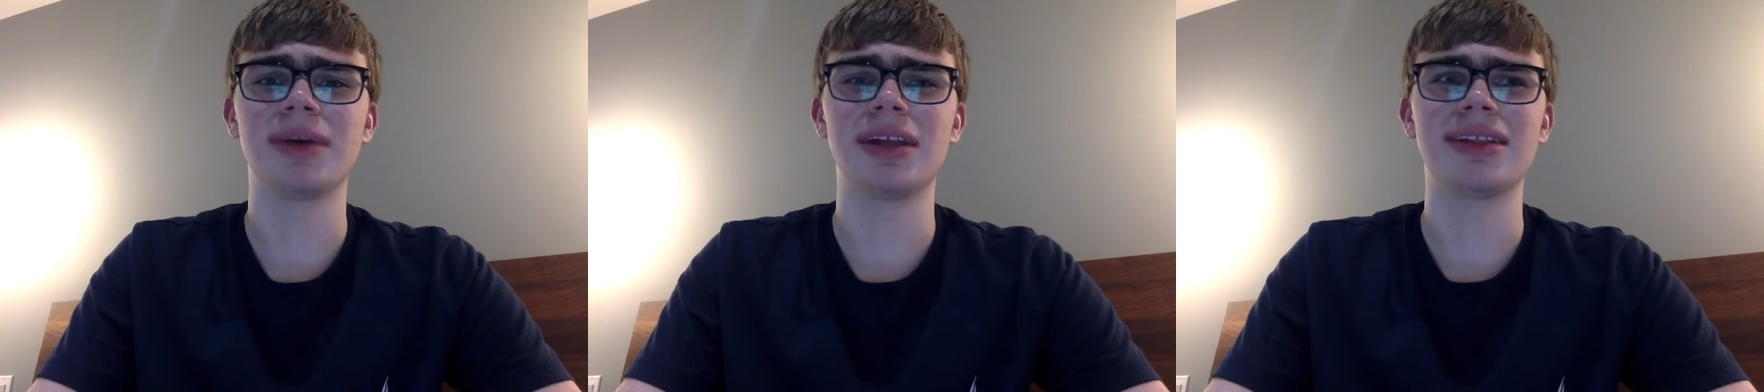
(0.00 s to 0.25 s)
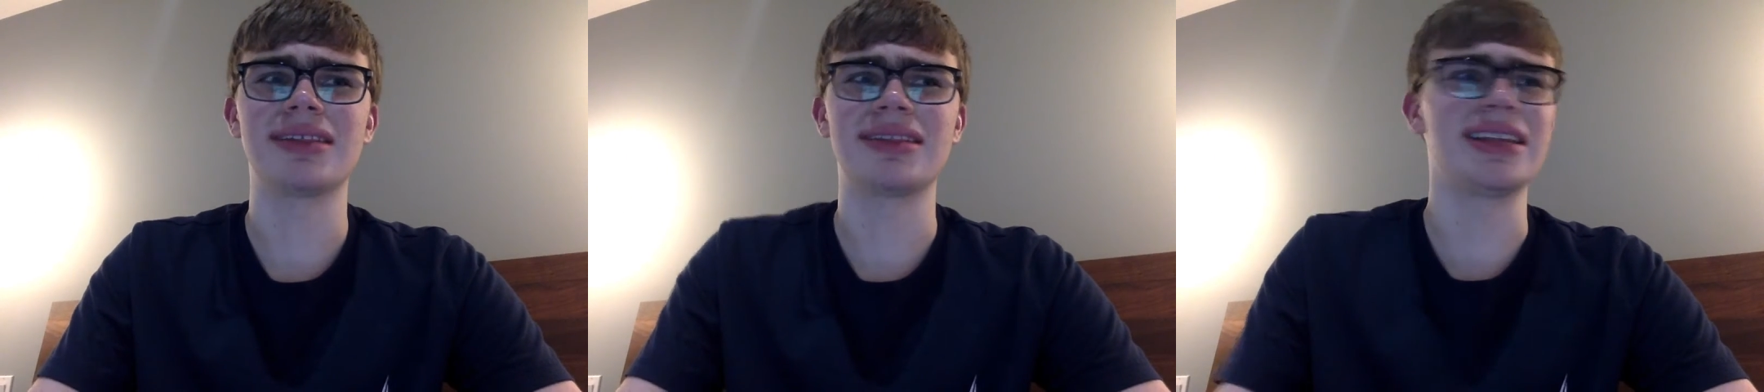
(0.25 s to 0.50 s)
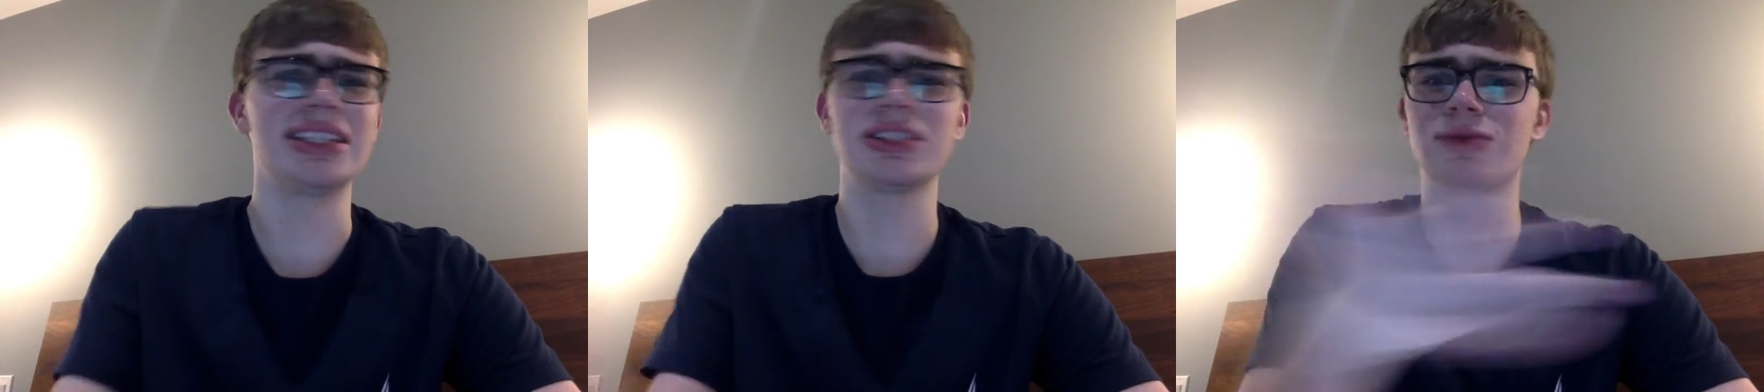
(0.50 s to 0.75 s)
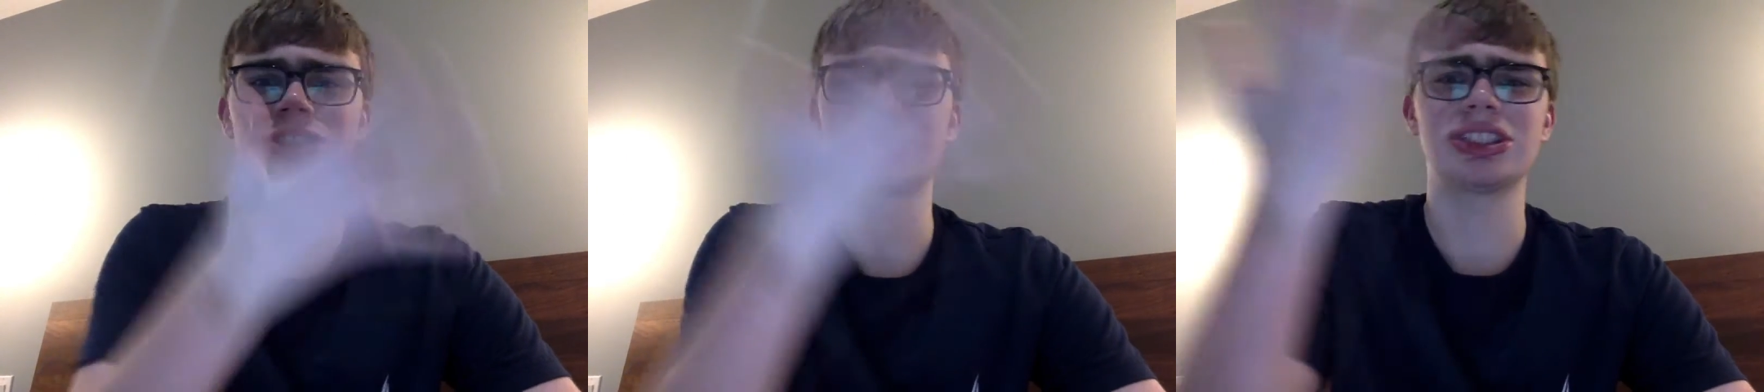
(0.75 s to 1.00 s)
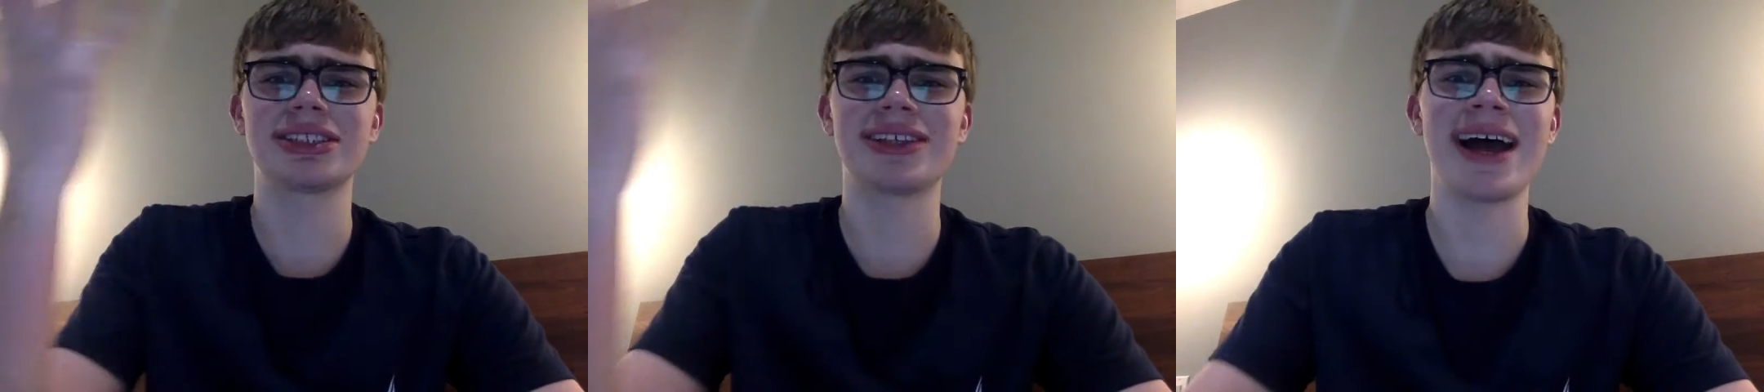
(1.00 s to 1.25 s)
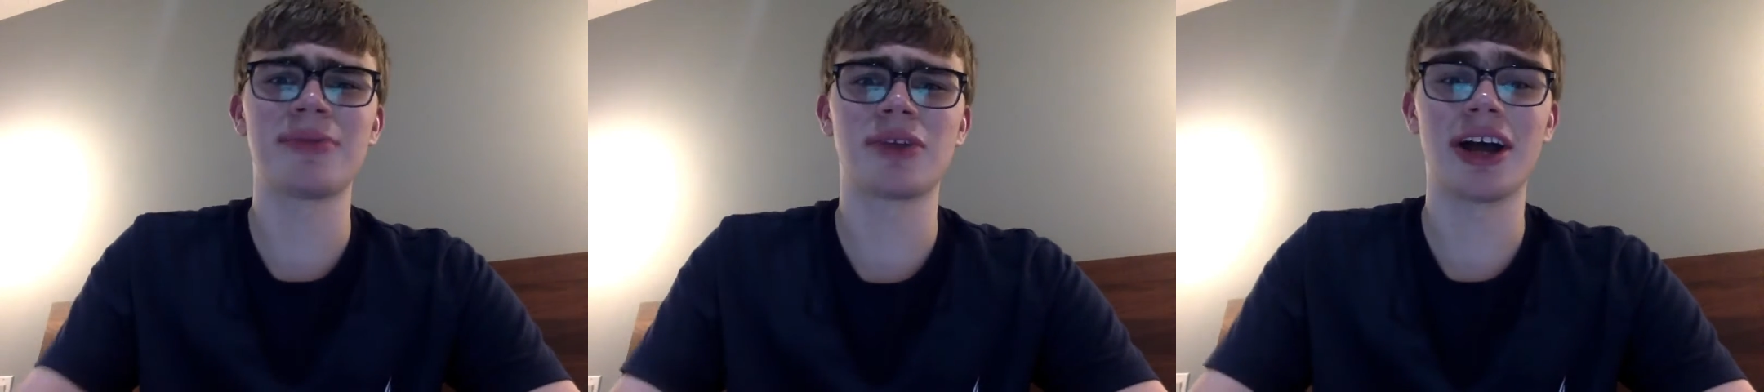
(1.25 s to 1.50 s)
but this was just
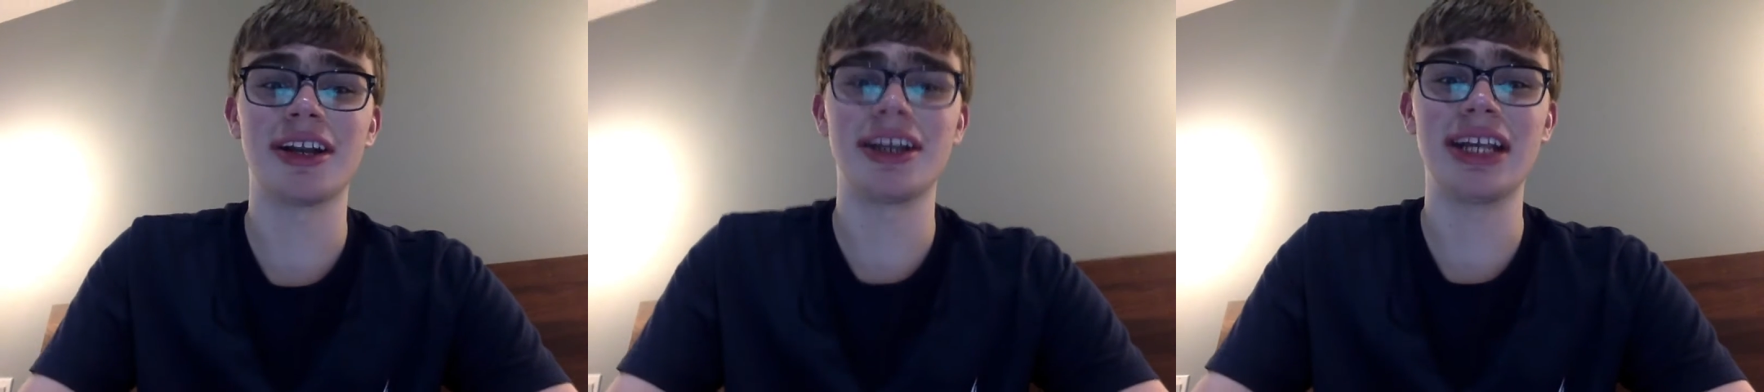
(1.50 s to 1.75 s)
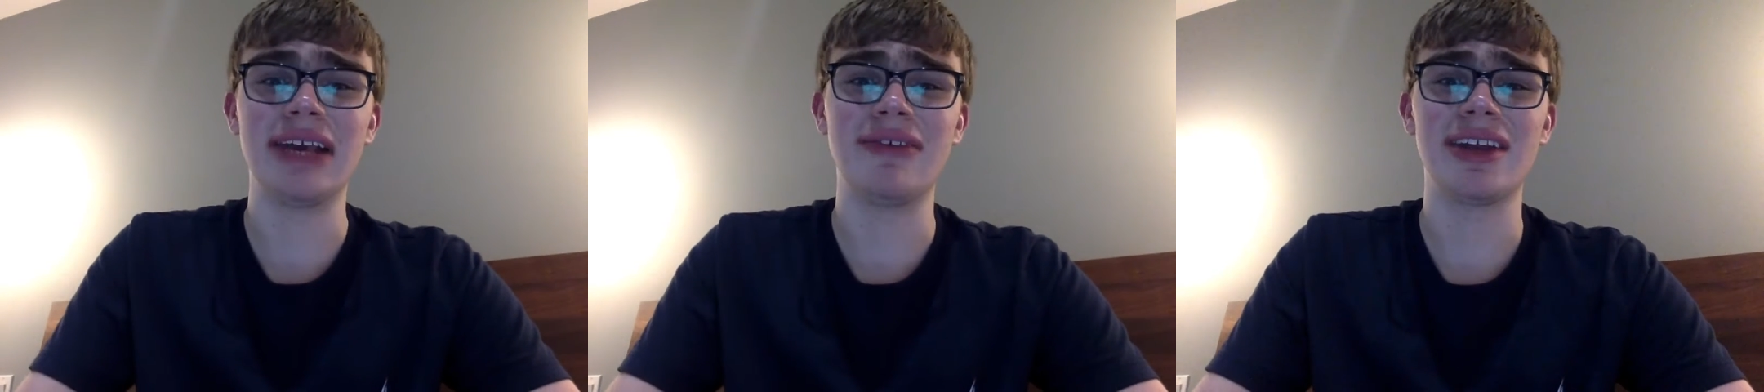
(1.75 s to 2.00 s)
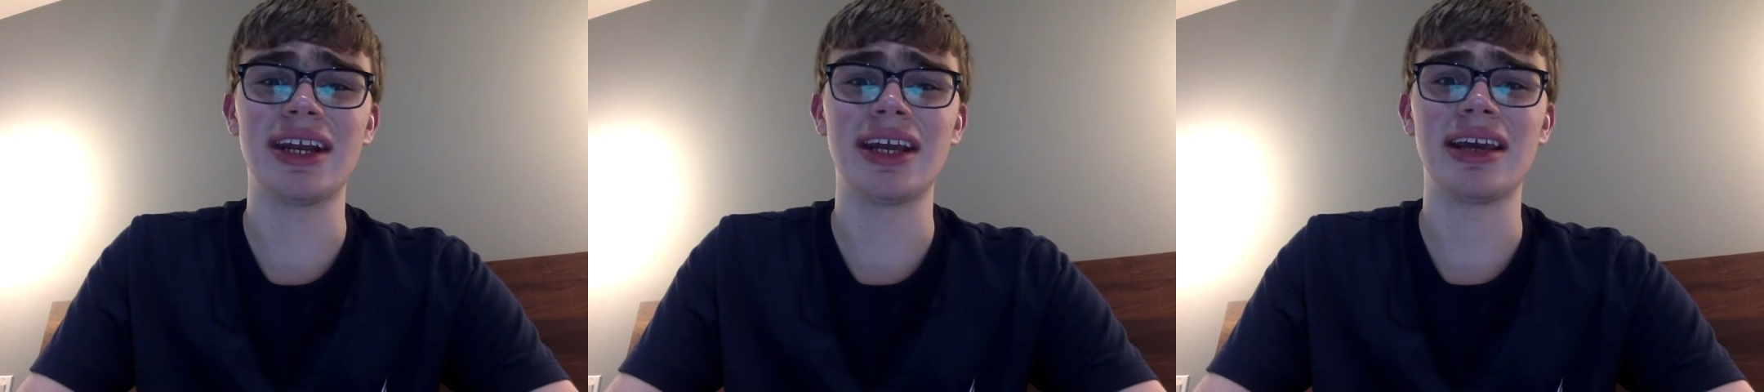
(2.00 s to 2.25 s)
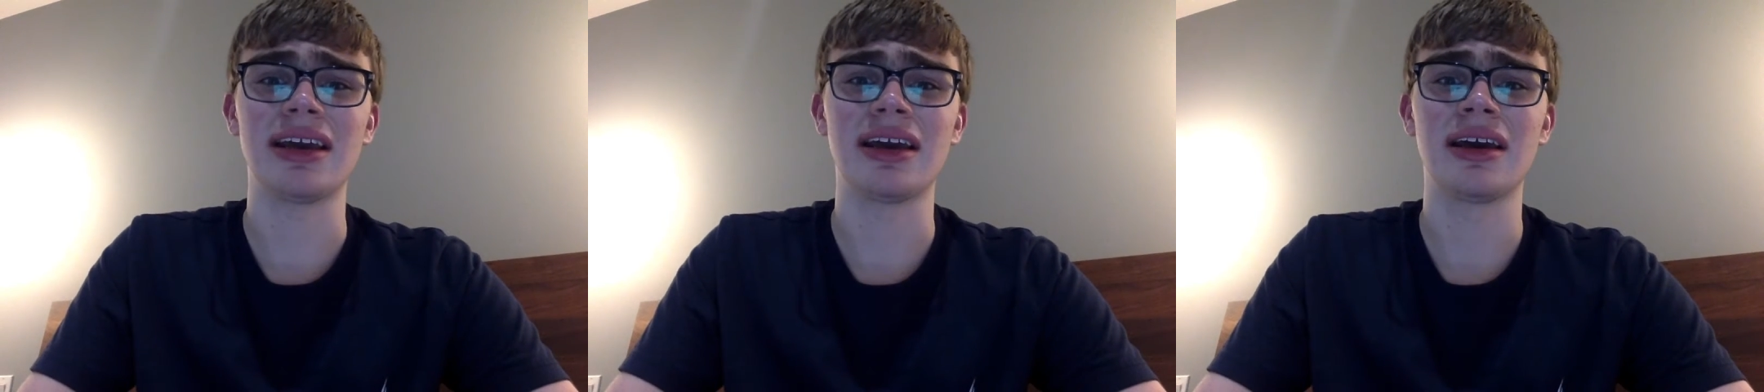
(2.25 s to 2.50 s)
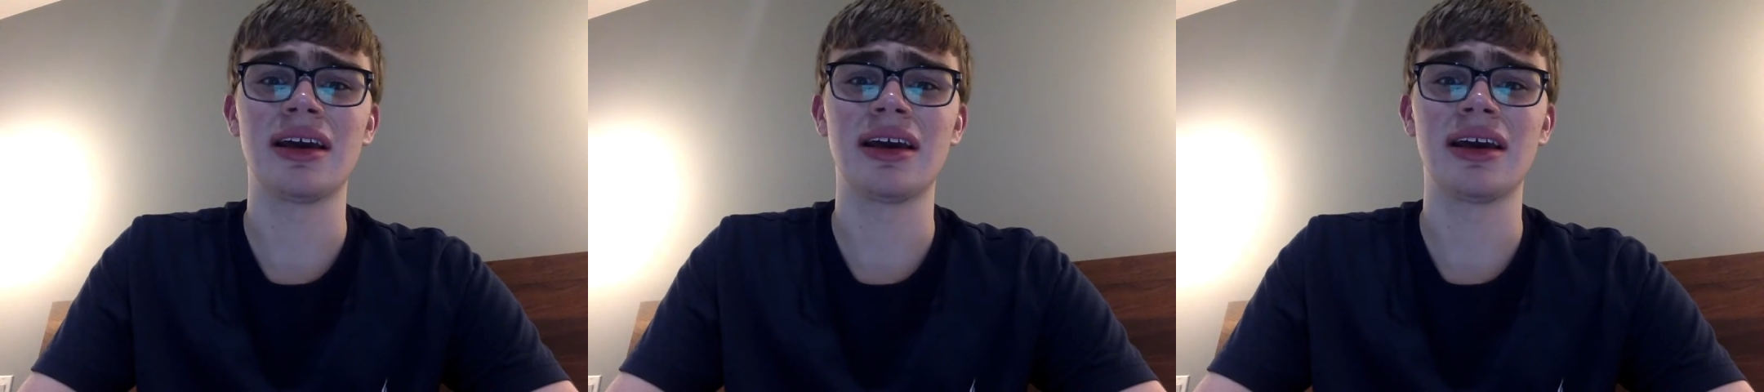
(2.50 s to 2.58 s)
slapped onto DVD?